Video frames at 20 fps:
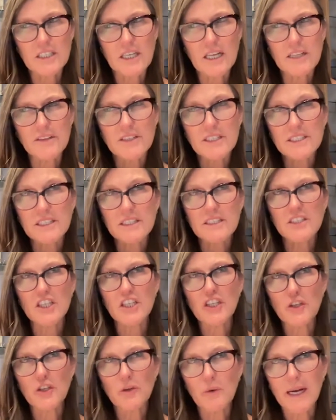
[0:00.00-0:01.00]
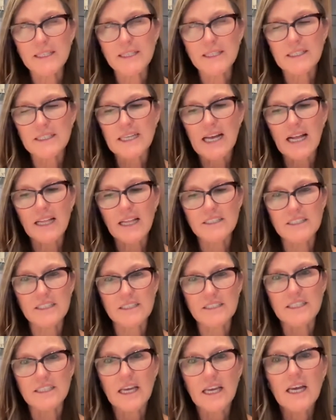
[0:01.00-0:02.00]
and this is a US
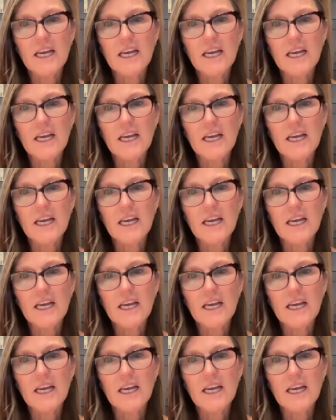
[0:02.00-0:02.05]
analysis,